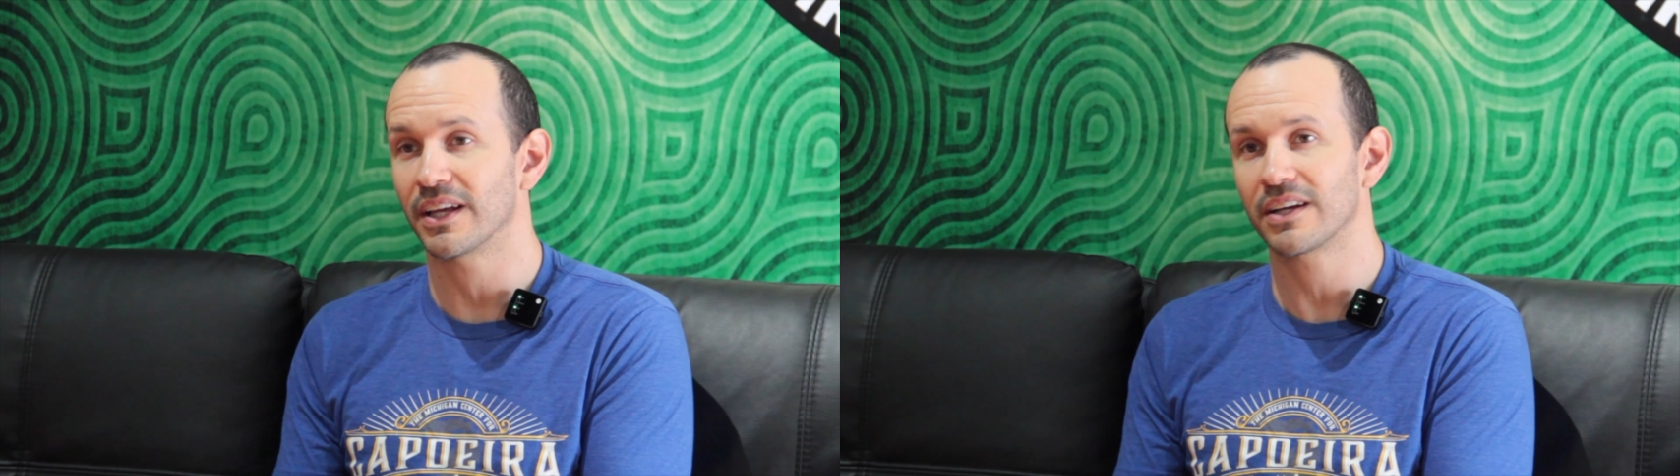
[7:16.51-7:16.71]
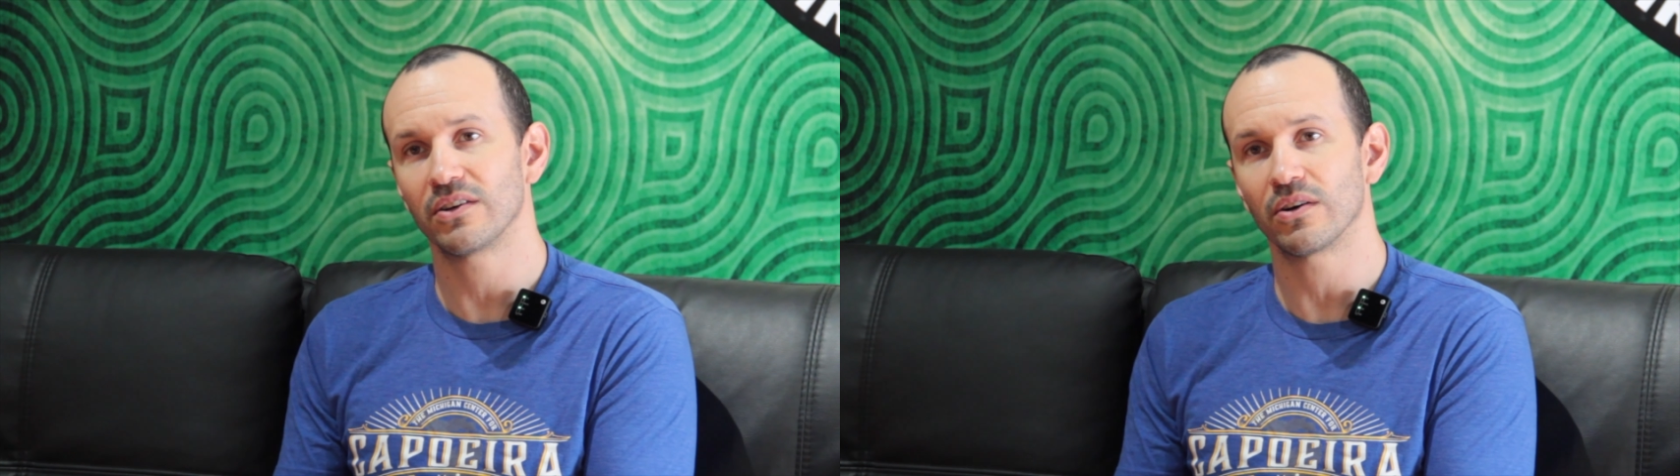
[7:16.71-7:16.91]

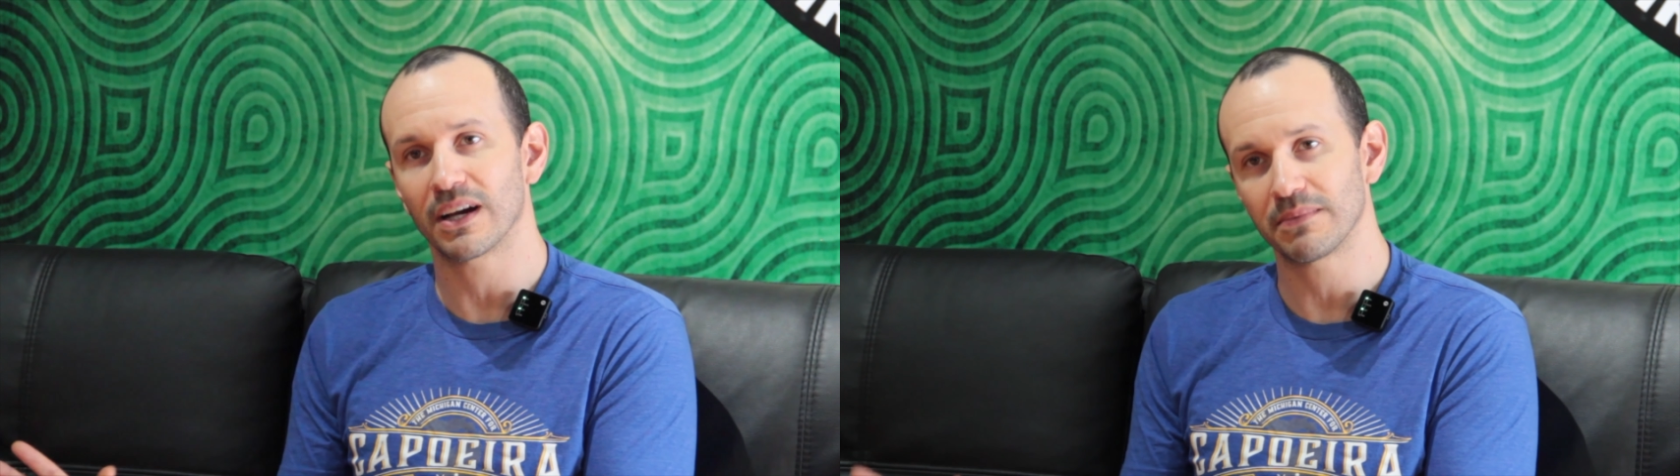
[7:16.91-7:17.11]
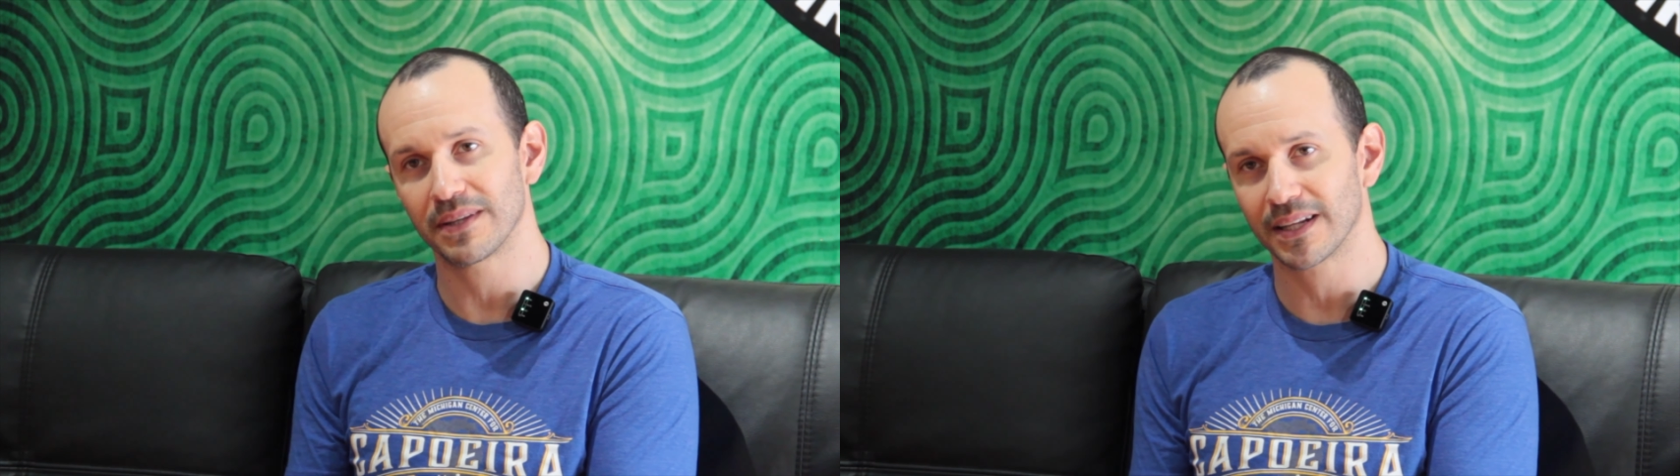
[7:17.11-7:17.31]
Like, no,
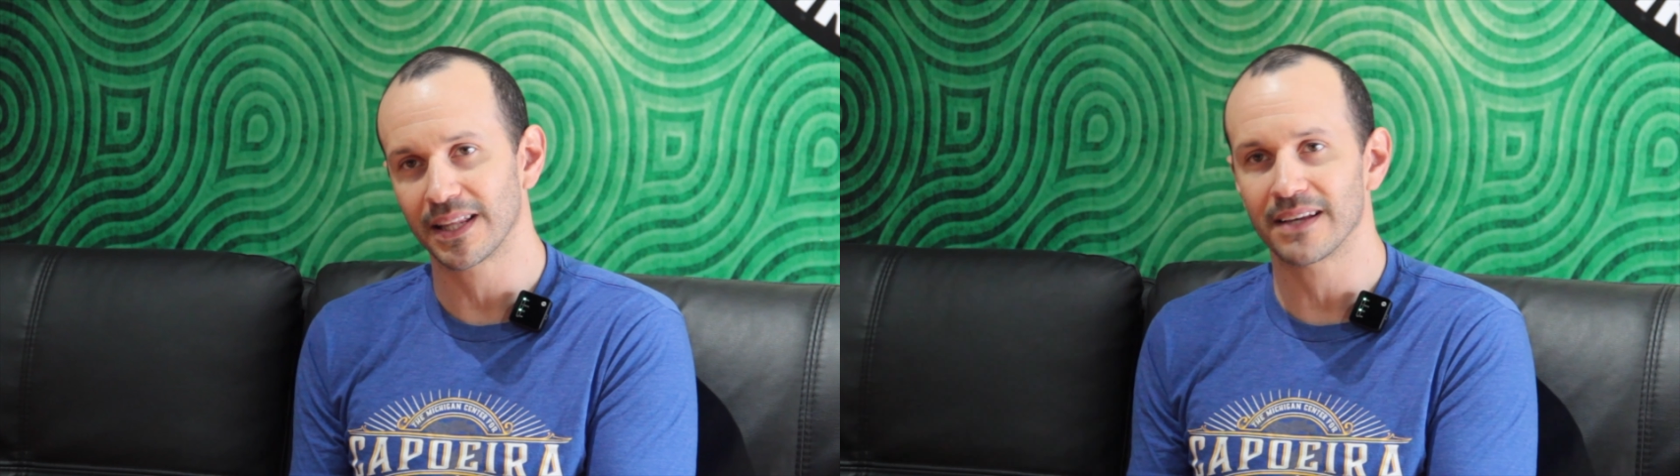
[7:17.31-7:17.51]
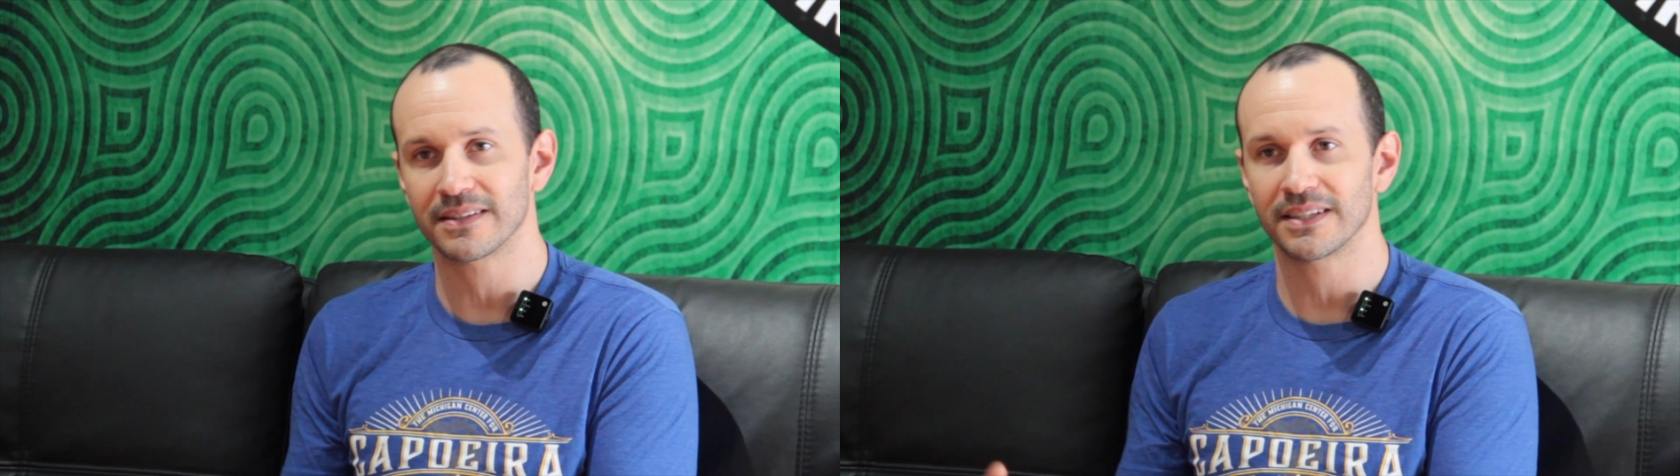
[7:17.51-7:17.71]
come to the
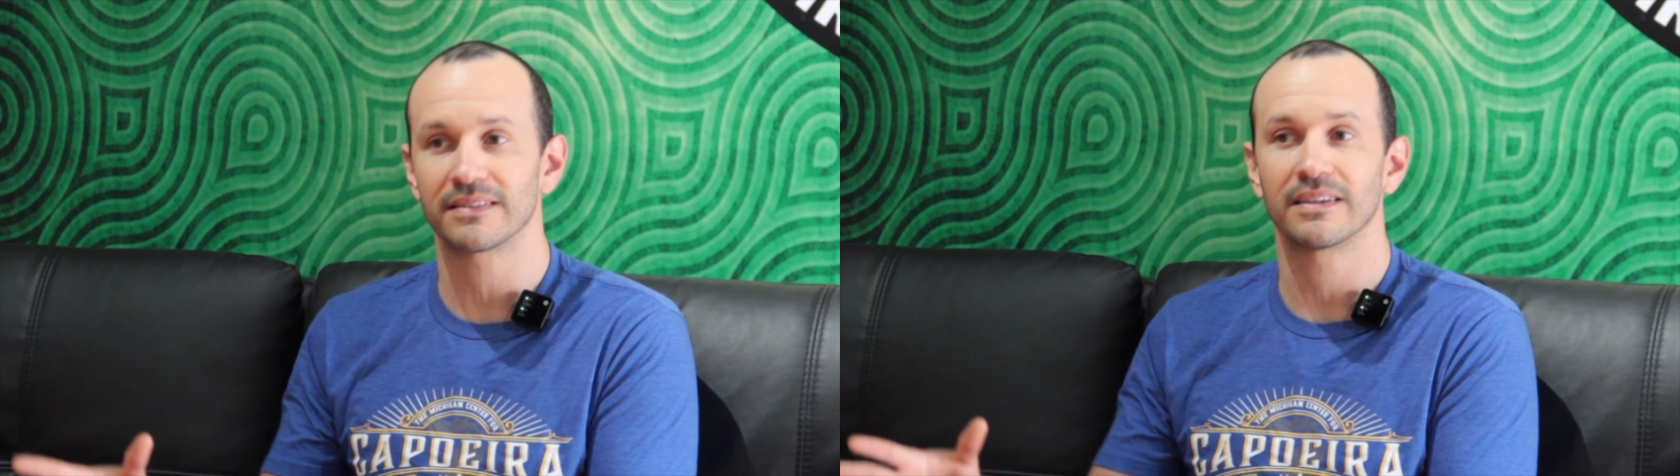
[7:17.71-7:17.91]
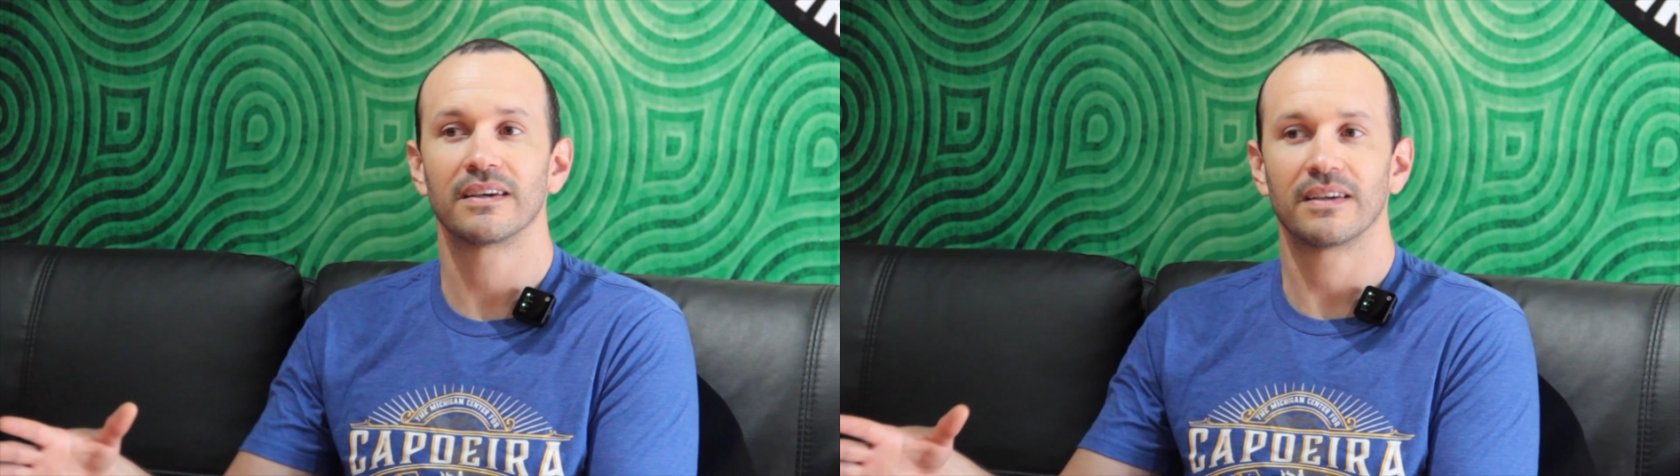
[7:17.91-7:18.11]
classes,